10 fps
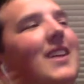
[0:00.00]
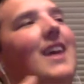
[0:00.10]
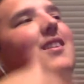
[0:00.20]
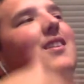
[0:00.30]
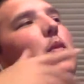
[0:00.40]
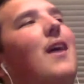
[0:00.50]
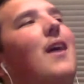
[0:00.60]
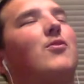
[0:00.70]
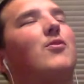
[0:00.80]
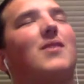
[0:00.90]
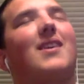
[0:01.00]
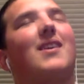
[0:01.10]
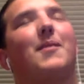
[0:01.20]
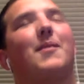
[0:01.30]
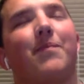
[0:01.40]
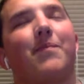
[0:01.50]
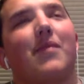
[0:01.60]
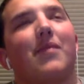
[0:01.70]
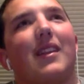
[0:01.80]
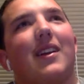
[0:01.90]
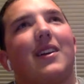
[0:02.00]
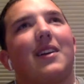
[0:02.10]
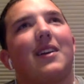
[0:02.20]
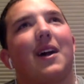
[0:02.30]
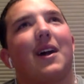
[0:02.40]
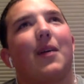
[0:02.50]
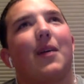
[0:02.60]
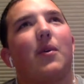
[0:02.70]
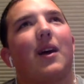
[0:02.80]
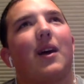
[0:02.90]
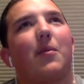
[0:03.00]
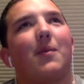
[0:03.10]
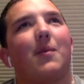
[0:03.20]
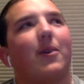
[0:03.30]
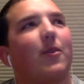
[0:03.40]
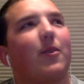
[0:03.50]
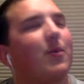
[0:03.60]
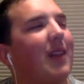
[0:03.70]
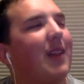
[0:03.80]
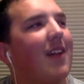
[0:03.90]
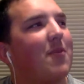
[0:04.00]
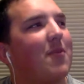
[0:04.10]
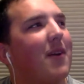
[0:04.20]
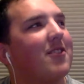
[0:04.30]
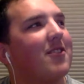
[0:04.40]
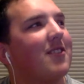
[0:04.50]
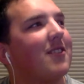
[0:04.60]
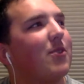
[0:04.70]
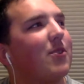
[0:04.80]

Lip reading: I'll add that after it's like one. I remember last semester